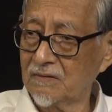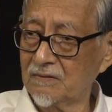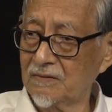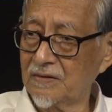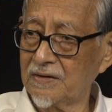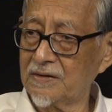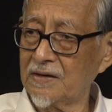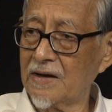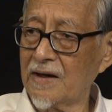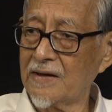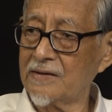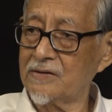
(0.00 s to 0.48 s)

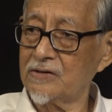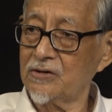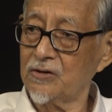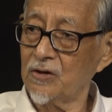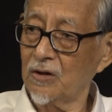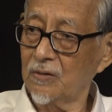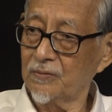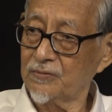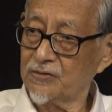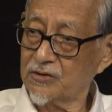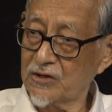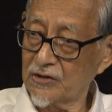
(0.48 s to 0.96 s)
very
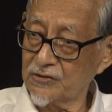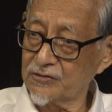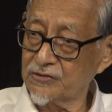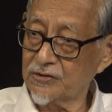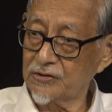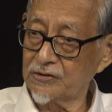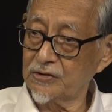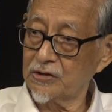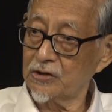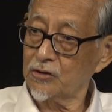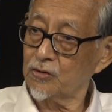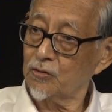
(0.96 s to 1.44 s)
idea of
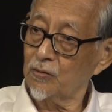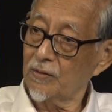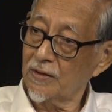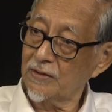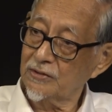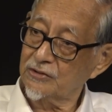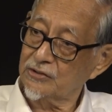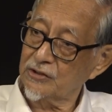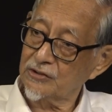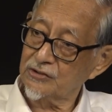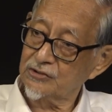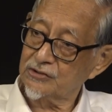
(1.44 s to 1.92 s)
justice,
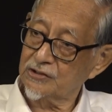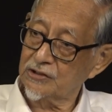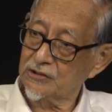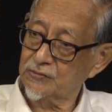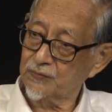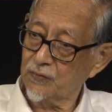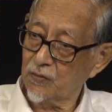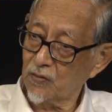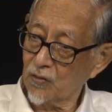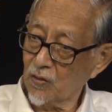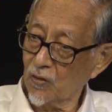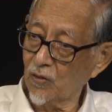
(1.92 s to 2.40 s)
equal justice
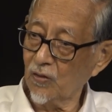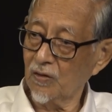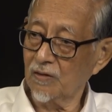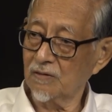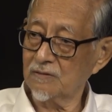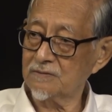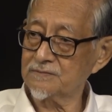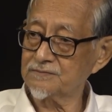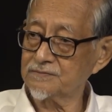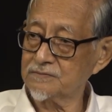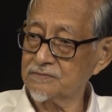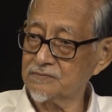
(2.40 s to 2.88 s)
for all,
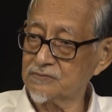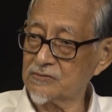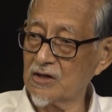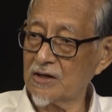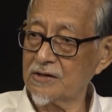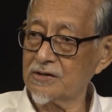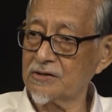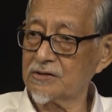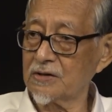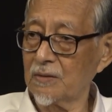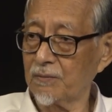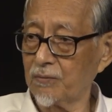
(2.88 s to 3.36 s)
yes.
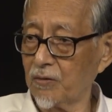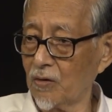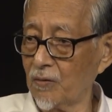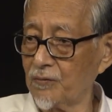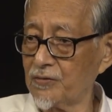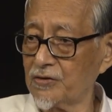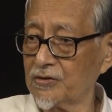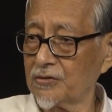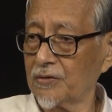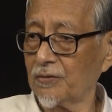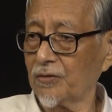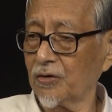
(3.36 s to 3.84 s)
that is a
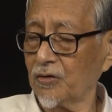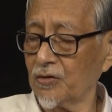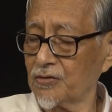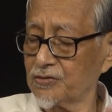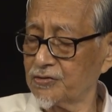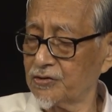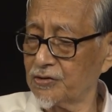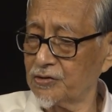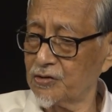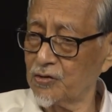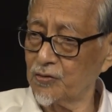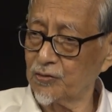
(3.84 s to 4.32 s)
promise of our
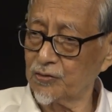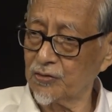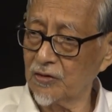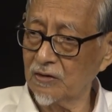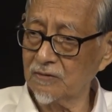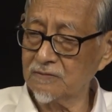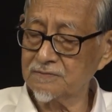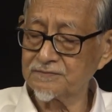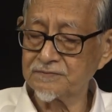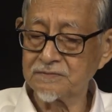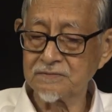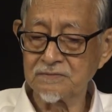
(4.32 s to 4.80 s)

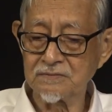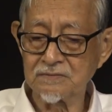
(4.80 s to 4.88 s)
Constitution,